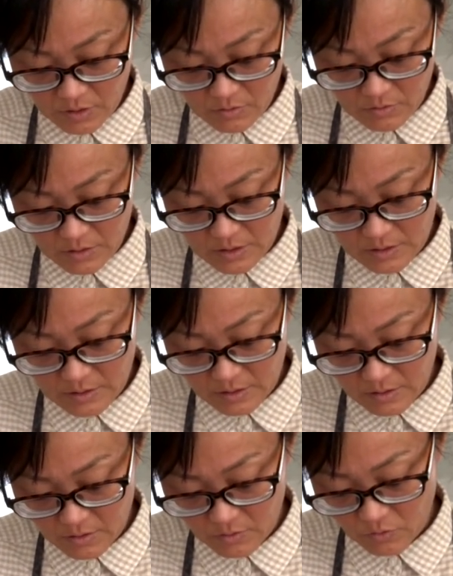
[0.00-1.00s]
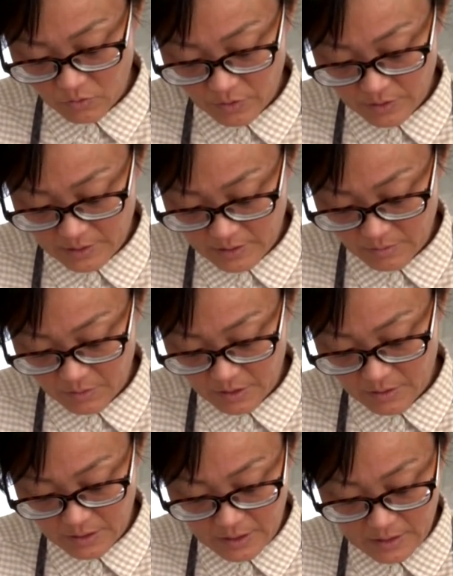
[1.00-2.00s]
don't need to worry
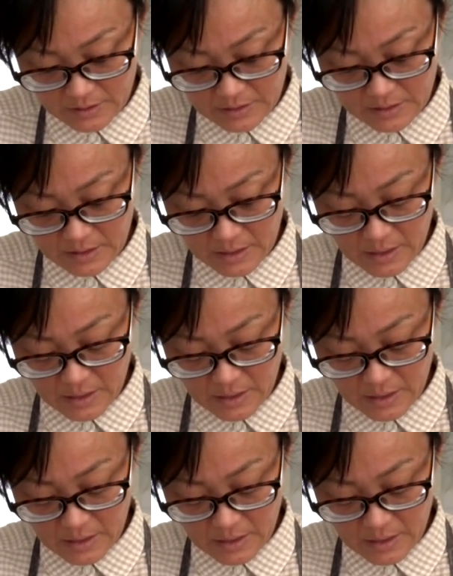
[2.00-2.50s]
about that.